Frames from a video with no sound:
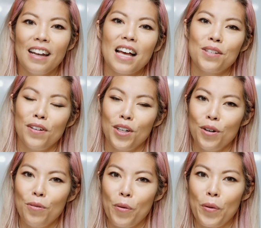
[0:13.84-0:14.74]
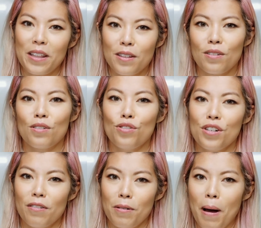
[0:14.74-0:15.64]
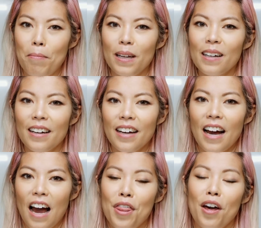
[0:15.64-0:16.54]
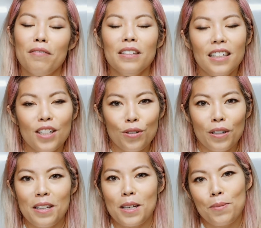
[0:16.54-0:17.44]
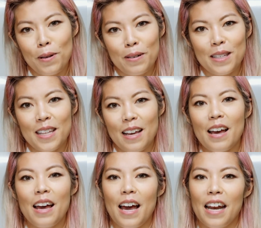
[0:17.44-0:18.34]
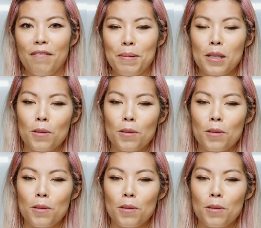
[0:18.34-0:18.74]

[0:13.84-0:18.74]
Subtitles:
the last video where we went to Sugar Republic. I thoroughly enjoyed the experience there, and I've been